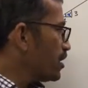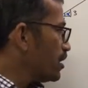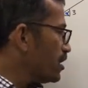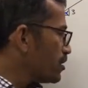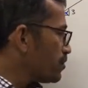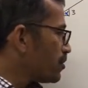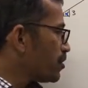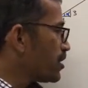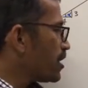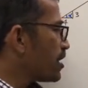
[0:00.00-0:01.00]
In this free
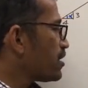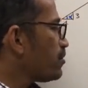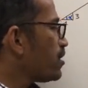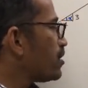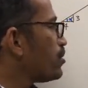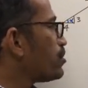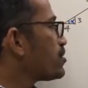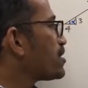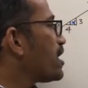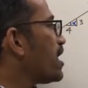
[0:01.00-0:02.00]
body diagram,
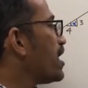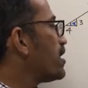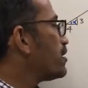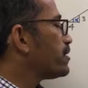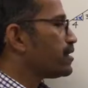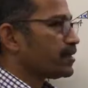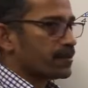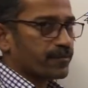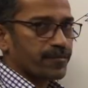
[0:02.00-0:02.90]
unknowns are 3.